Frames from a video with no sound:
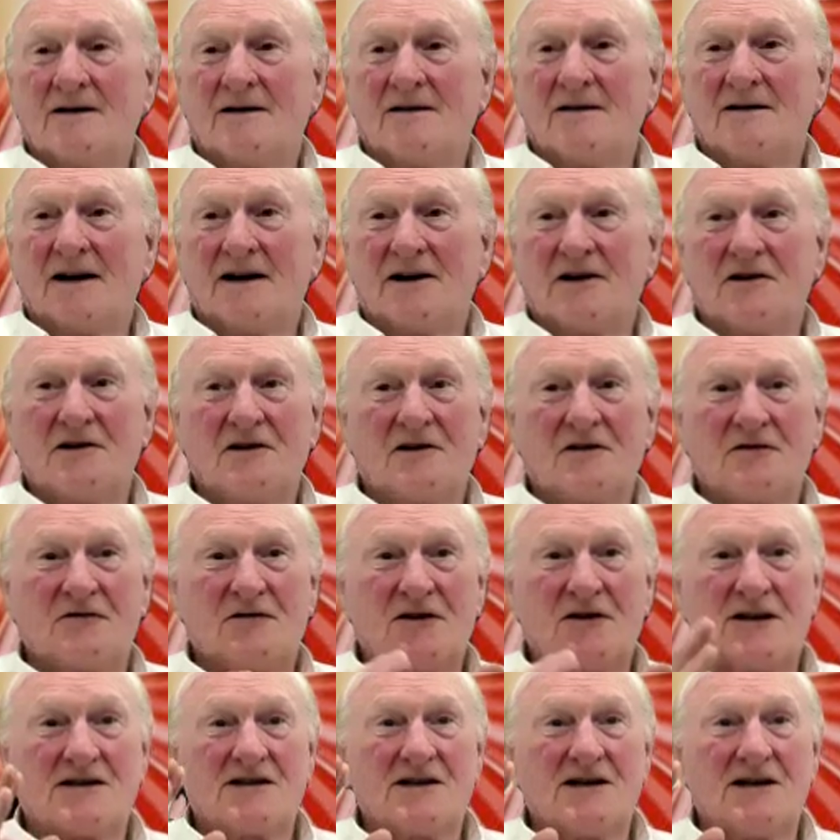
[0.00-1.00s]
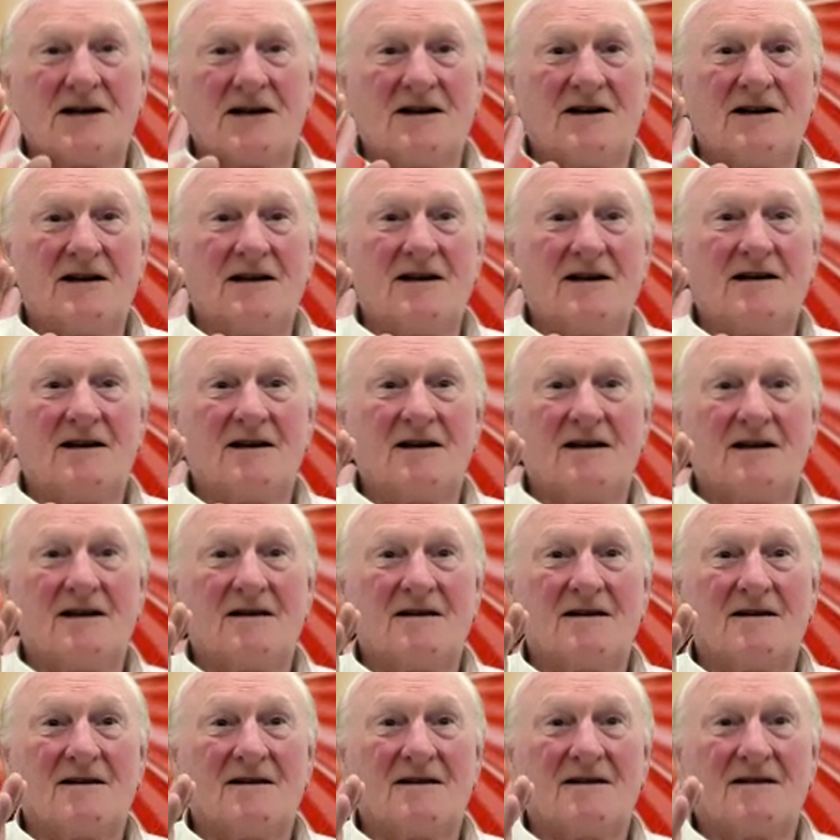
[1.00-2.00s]
I don't have to fix anything.
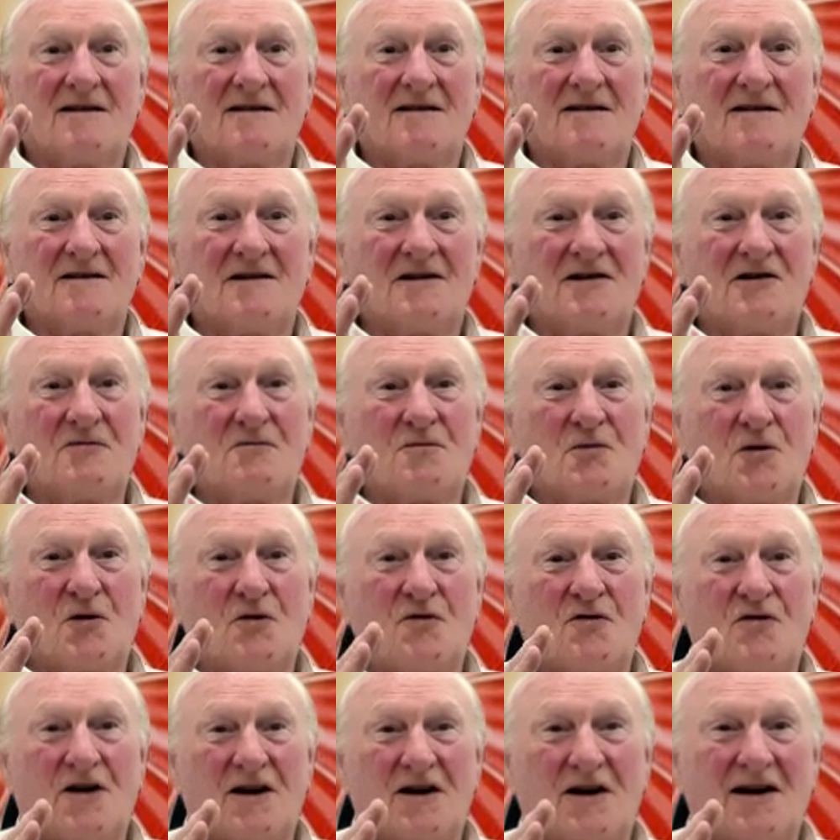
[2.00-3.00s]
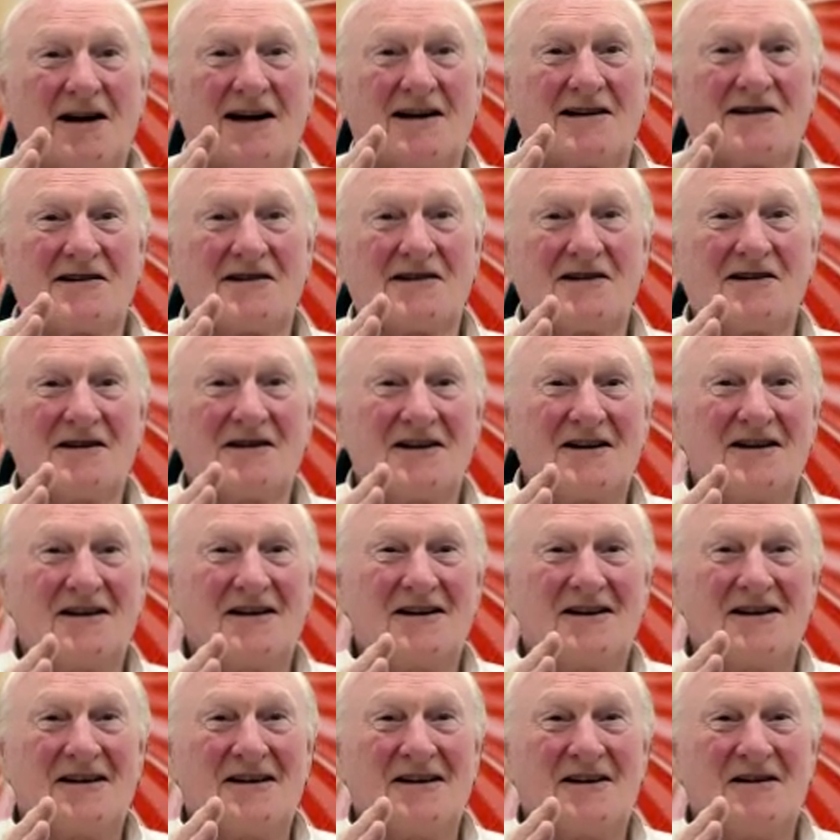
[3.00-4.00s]
You're perfect, actually.
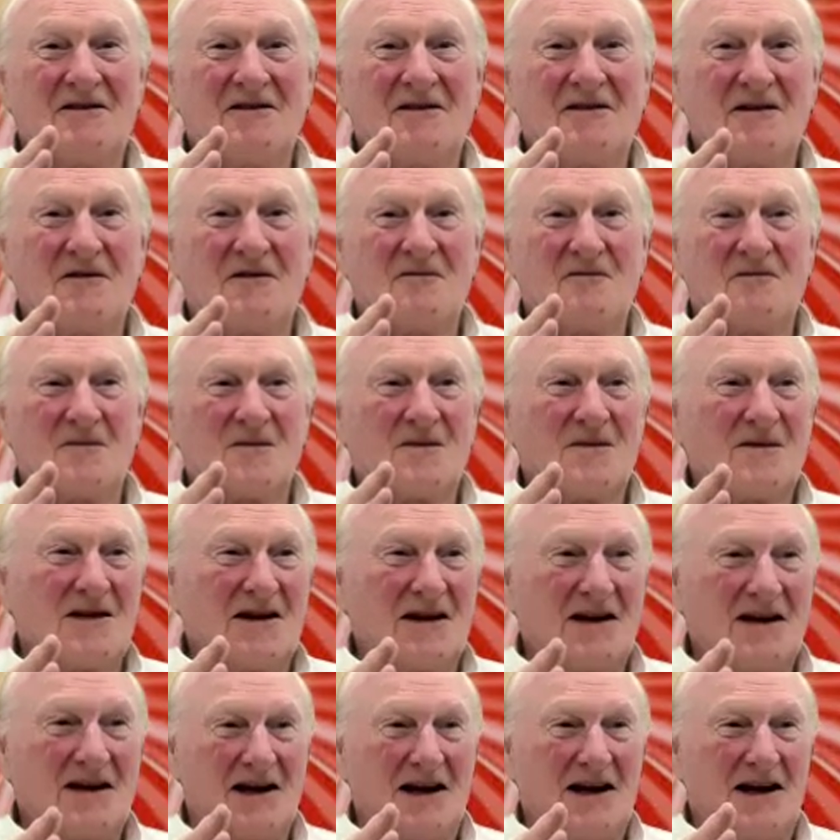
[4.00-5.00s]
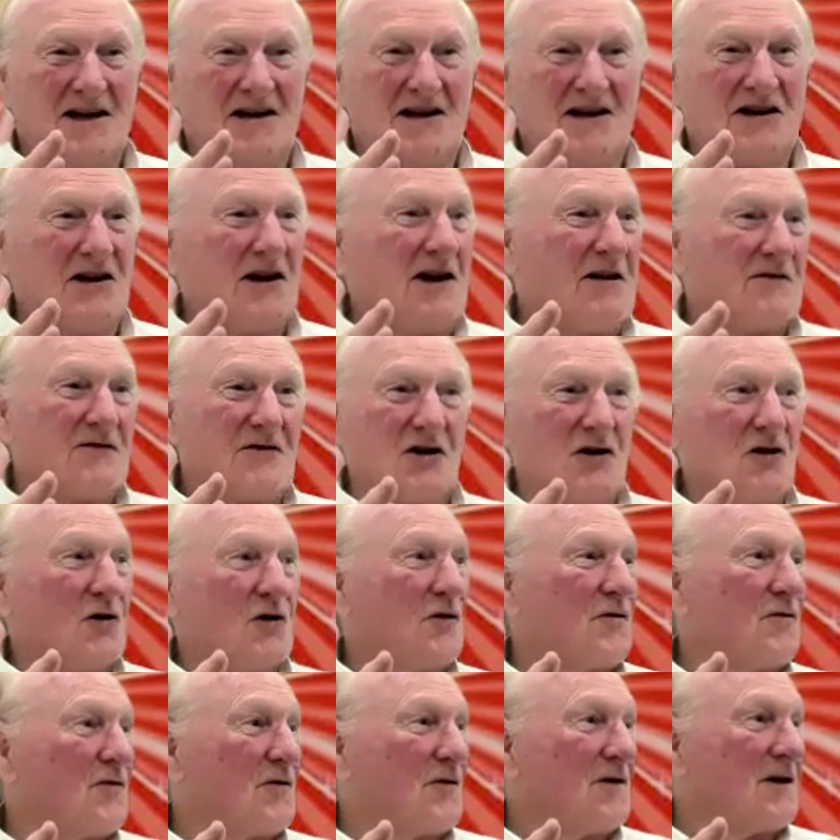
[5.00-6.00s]
And you don't have to
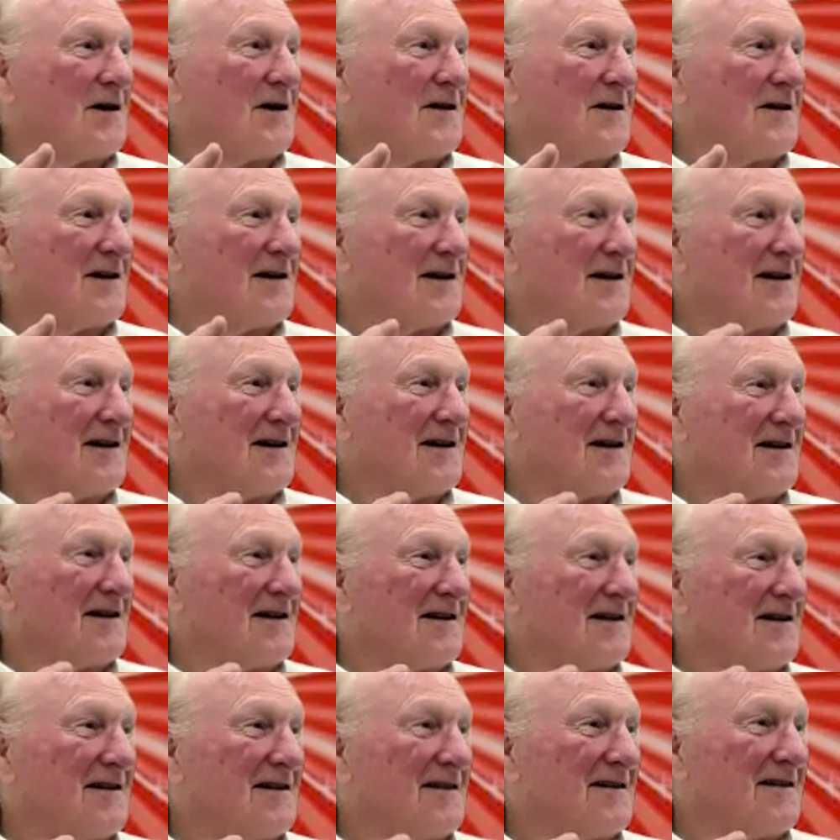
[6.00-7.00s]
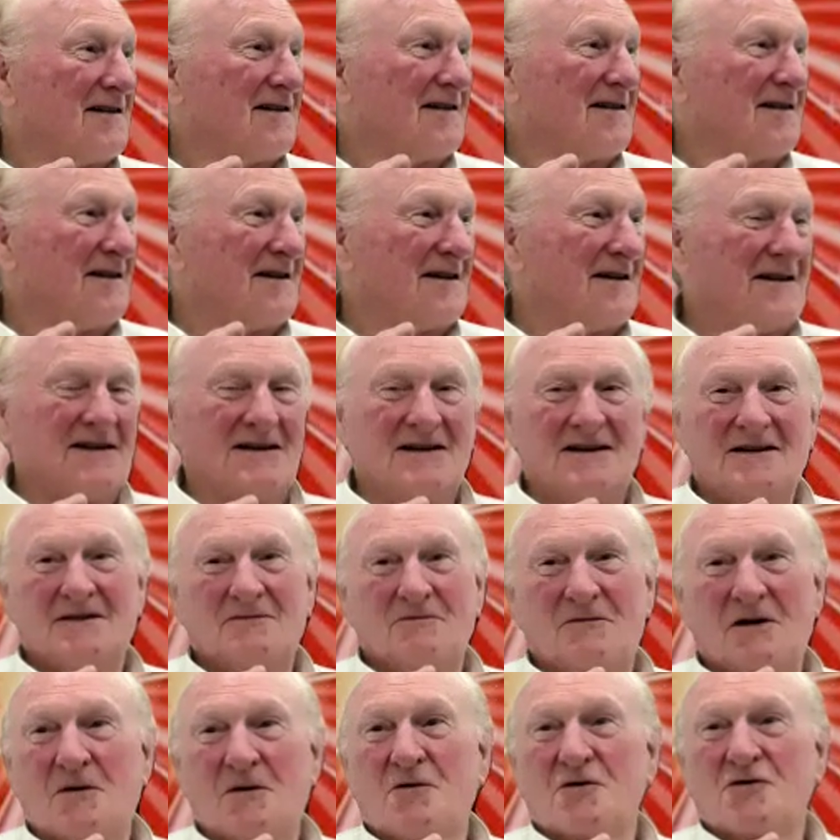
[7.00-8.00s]
look for anything.
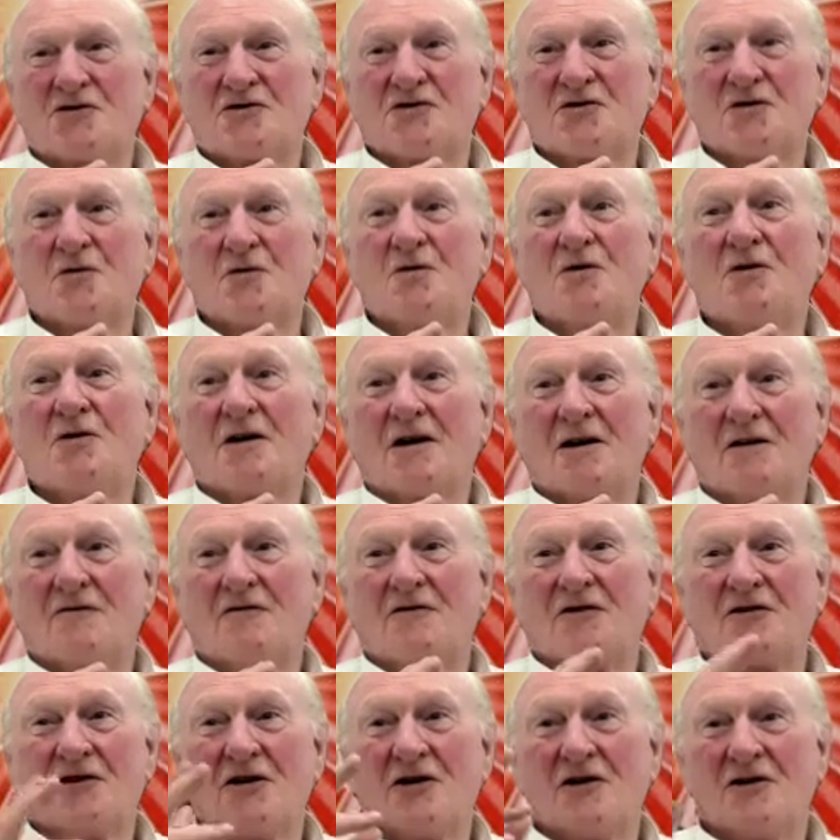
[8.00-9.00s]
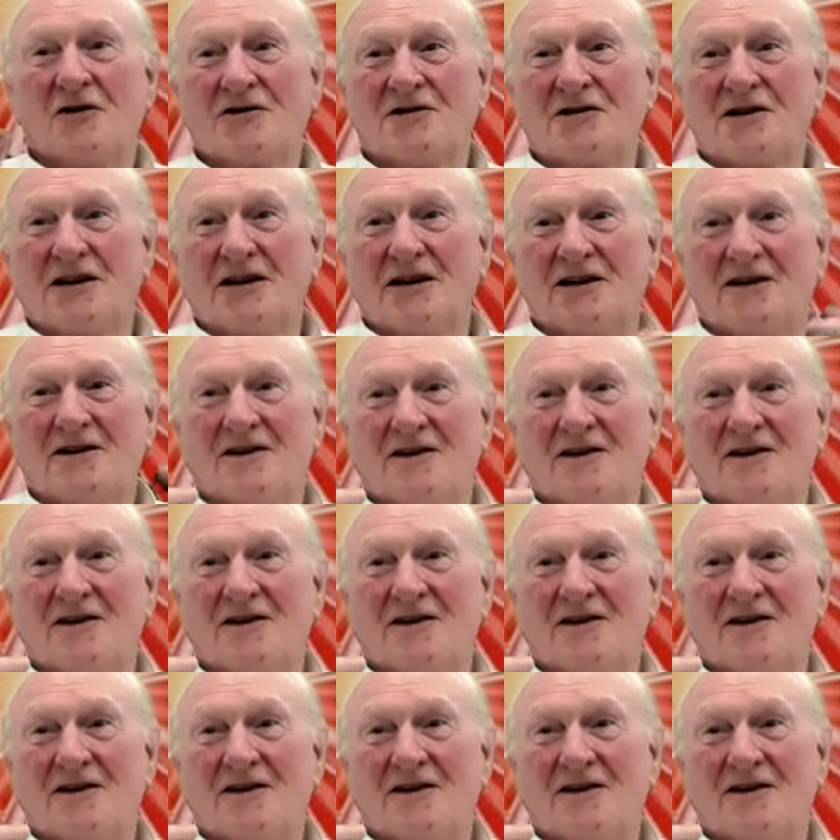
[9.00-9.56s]
People are still looking for knowledge here,